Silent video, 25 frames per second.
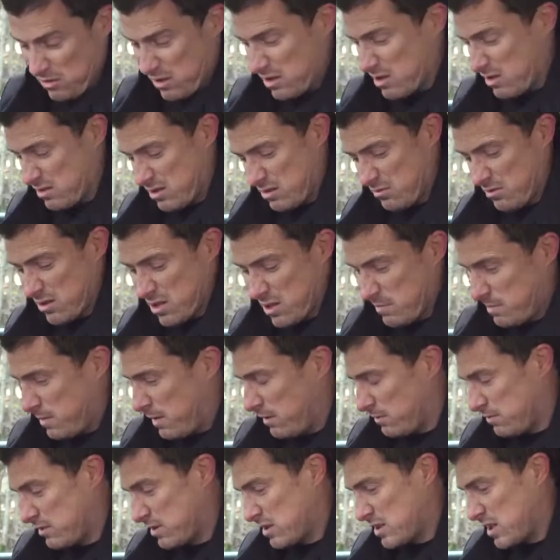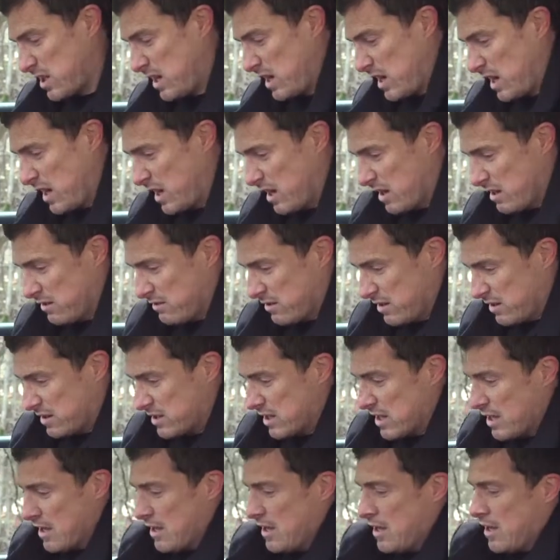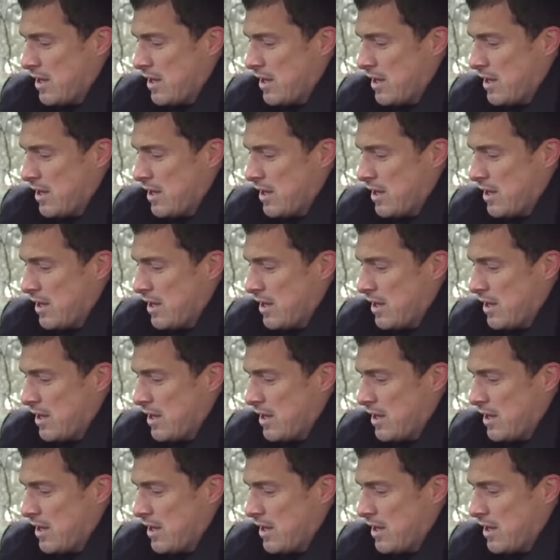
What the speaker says: You've got some cup holders here, and